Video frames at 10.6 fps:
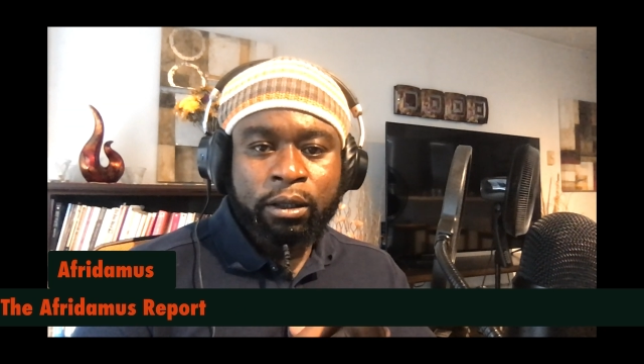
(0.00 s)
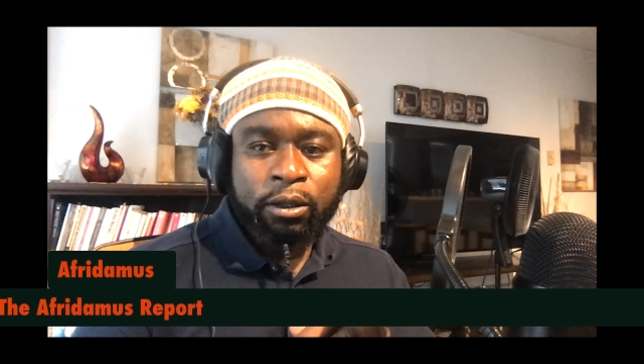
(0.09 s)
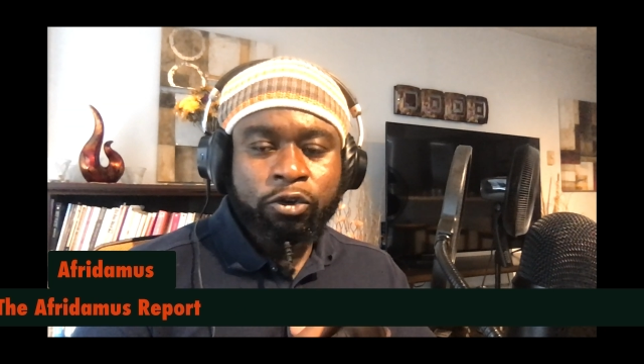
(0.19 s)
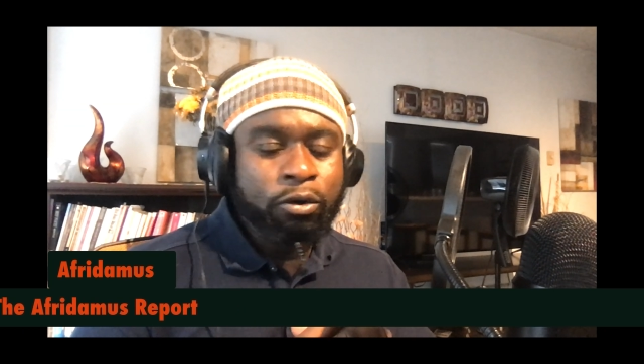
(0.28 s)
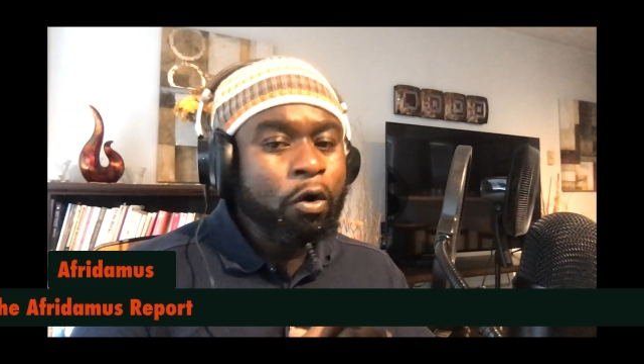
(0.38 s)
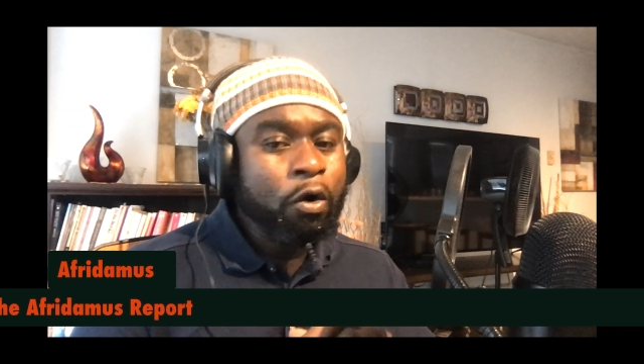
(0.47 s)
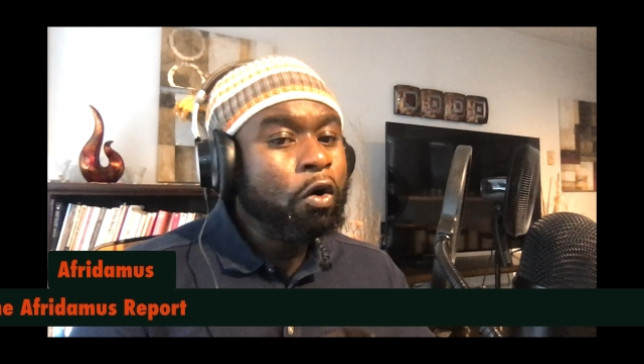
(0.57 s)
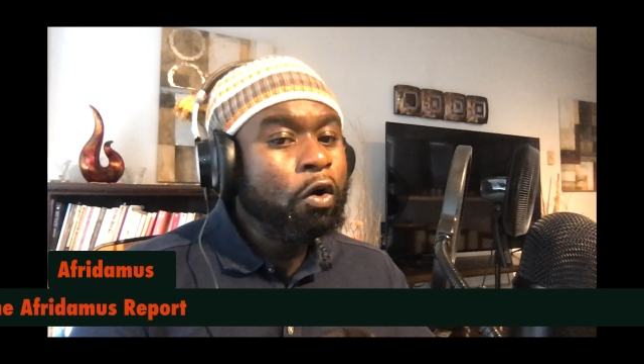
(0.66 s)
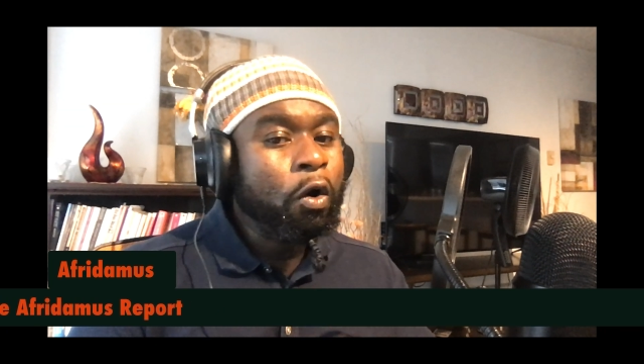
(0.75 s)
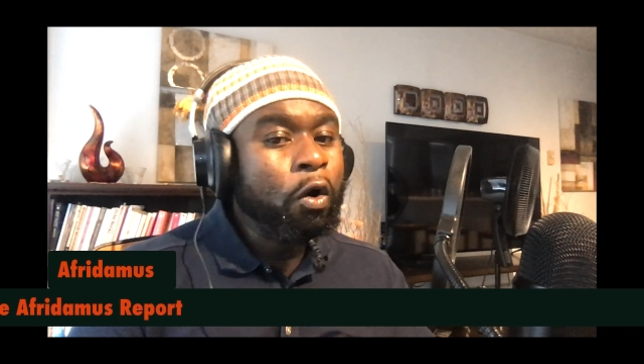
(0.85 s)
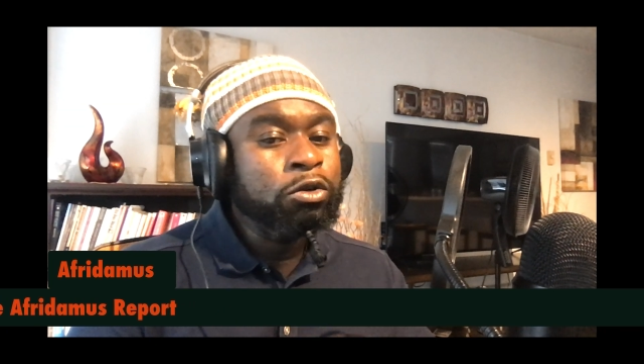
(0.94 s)

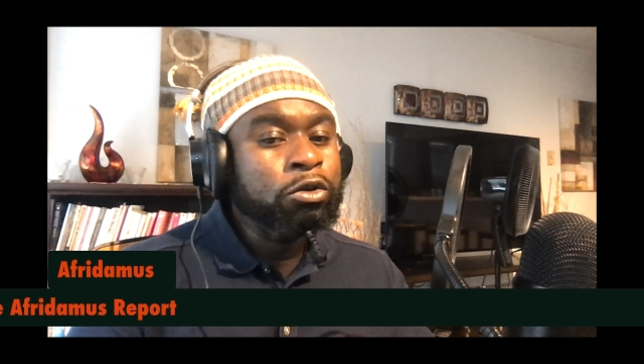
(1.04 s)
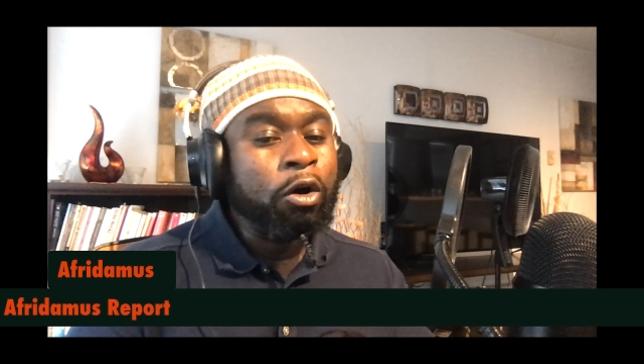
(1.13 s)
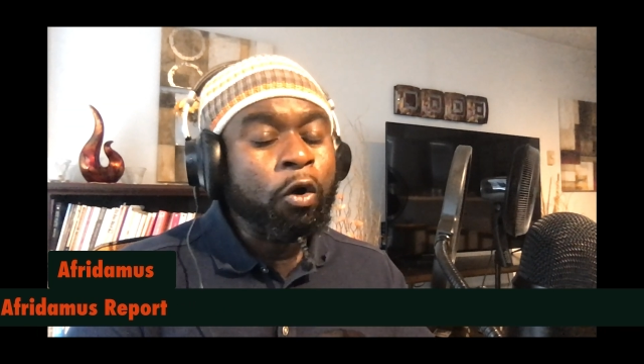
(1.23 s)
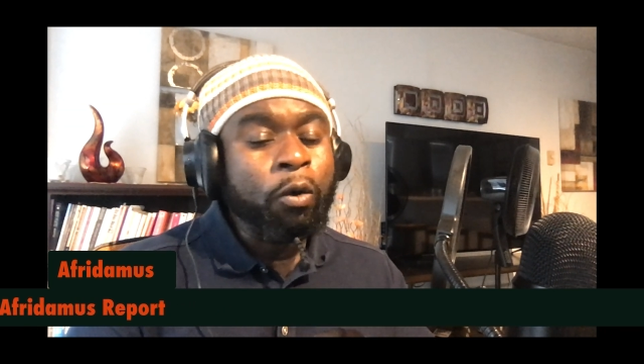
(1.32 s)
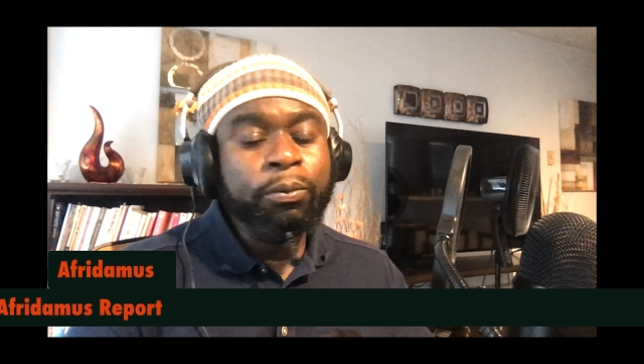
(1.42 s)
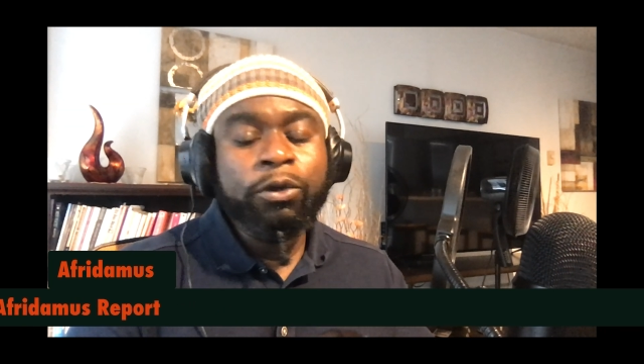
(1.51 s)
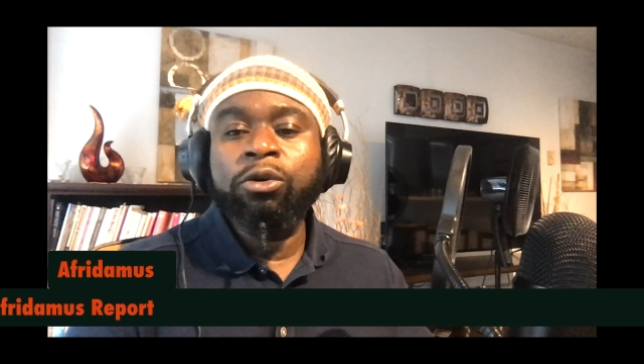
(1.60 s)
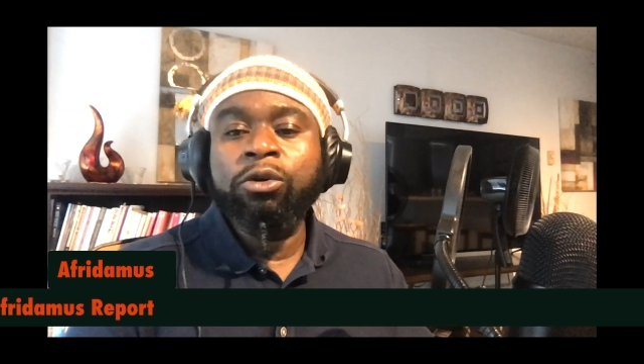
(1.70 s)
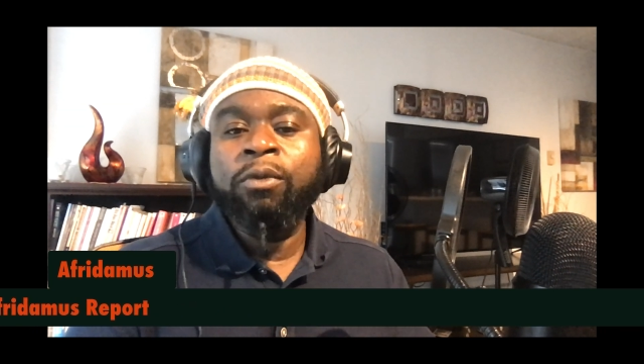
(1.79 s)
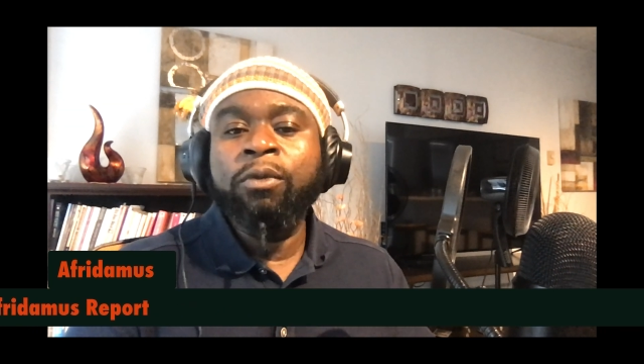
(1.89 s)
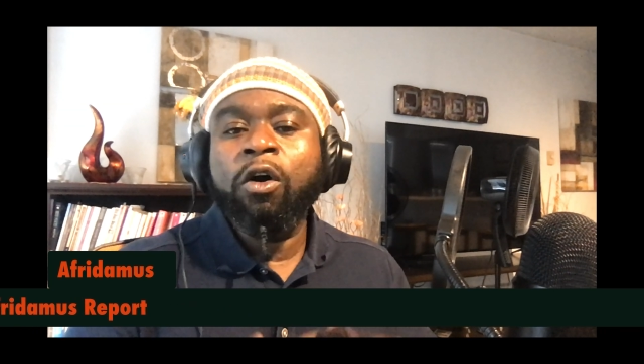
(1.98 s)
You're open to
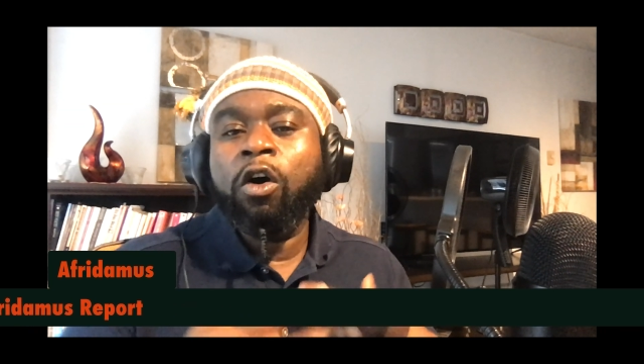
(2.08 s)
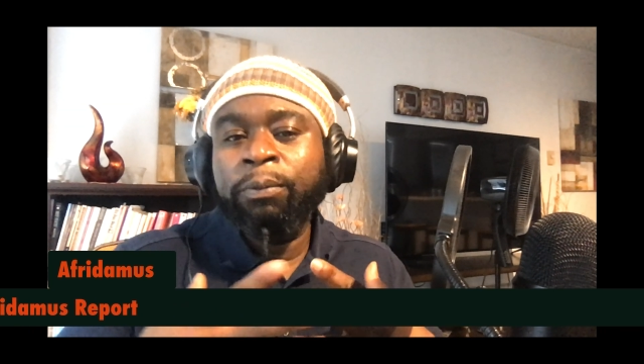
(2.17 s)
more